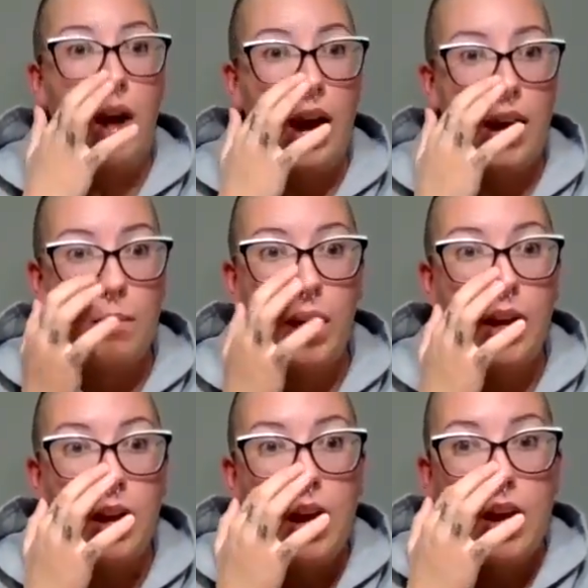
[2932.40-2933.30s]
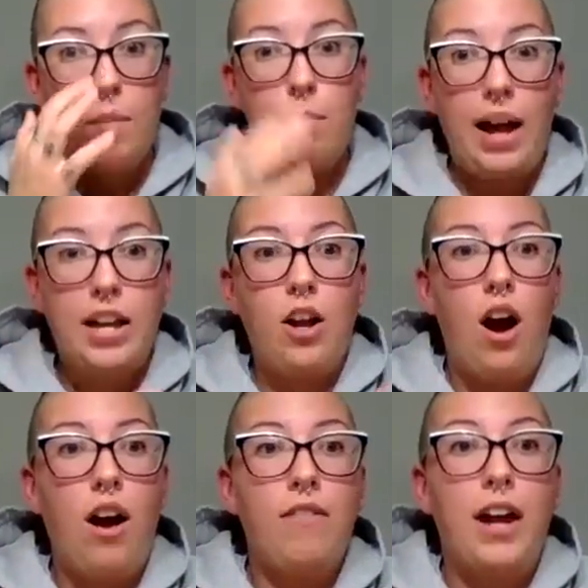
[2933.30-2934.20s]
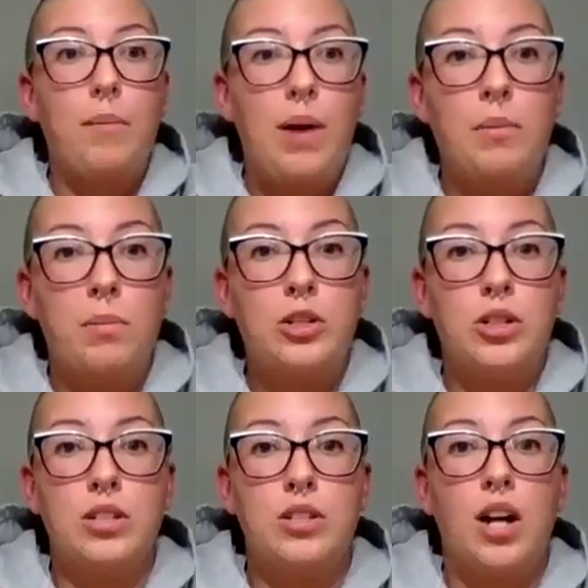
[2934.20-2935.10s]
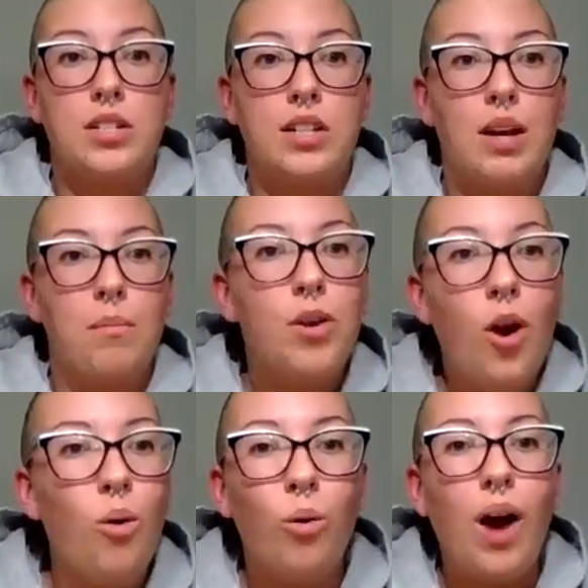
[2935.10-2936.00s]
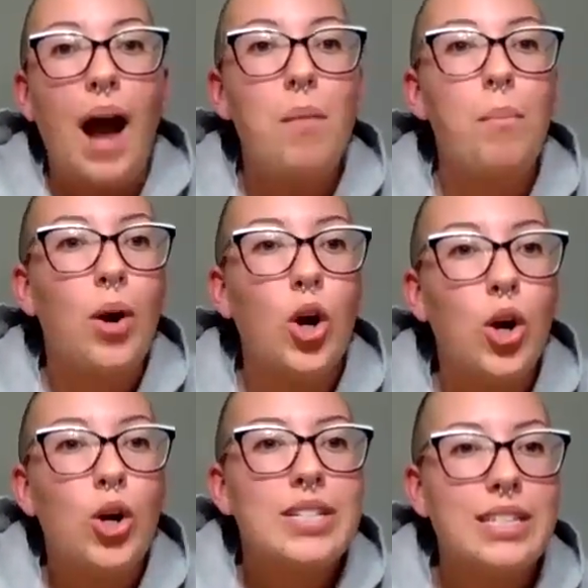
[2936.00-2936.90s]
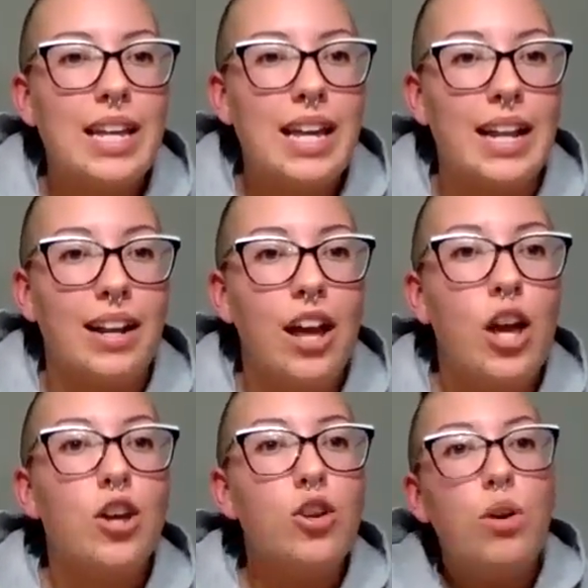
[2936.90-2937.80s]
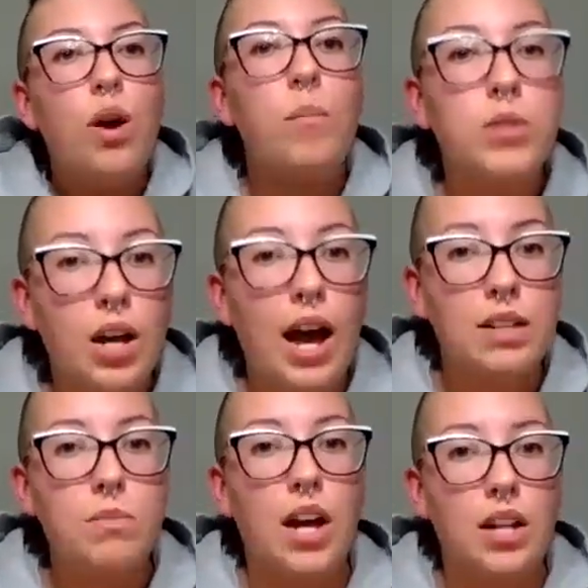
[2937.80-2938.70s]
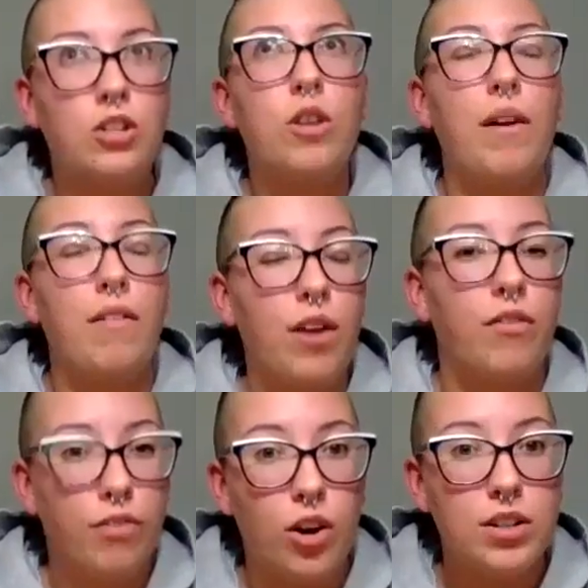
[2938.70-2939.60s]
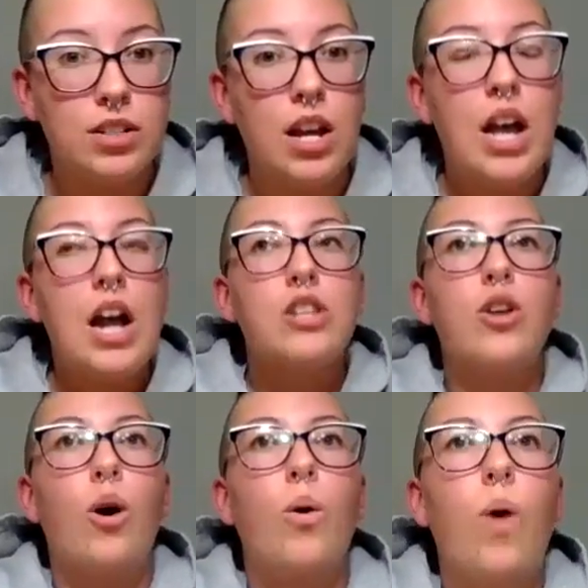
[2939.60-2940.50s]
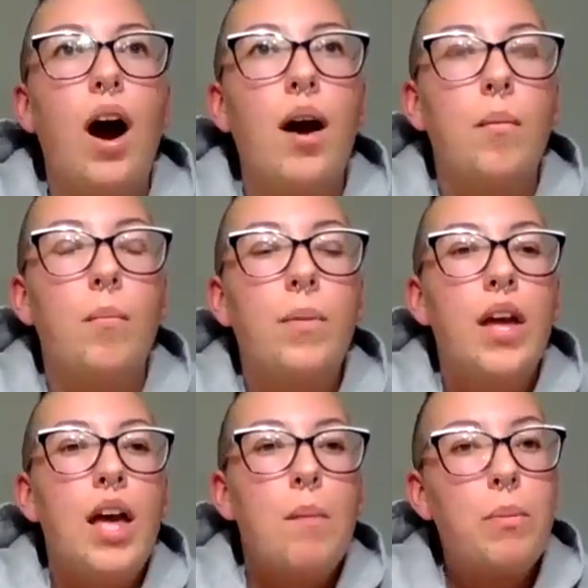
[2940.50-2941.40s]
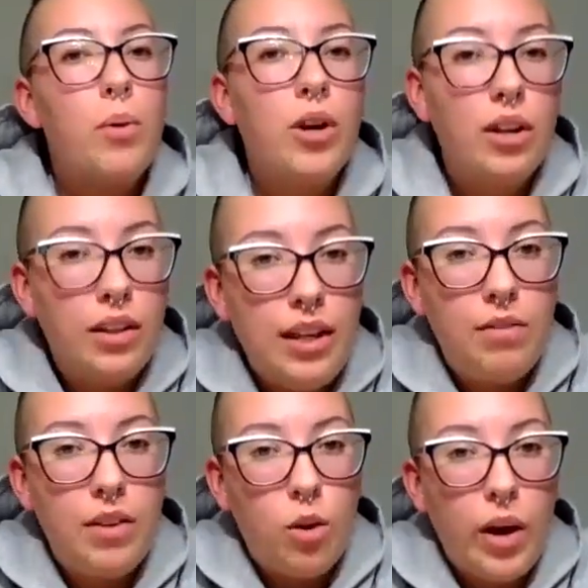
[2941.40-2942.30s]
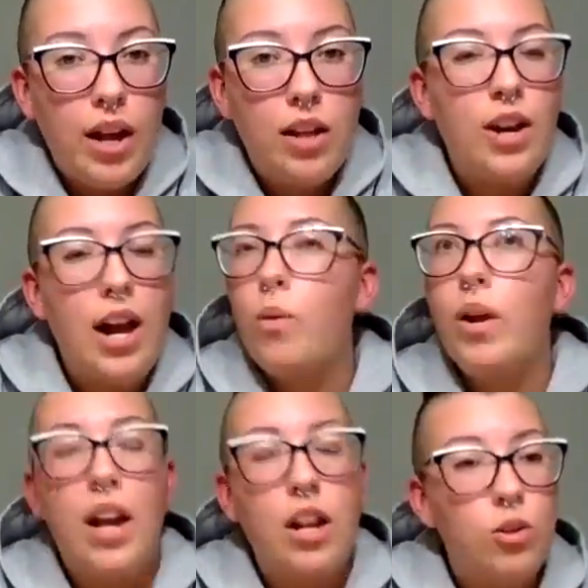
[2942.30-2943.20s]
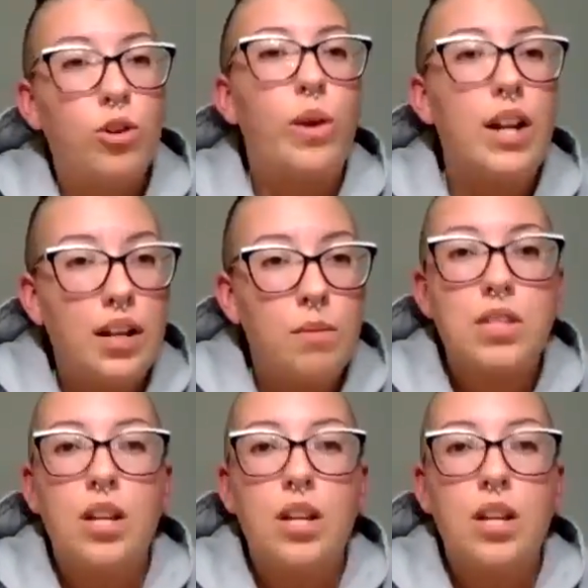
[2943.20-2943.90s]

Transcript: oh God, I'm like backing off. I probably shouldn't talk to Kim. No, I'm a person. You come to as me, as you're my friend first. So people are going to leave and quit, and they're not quitting on you. They're quitting on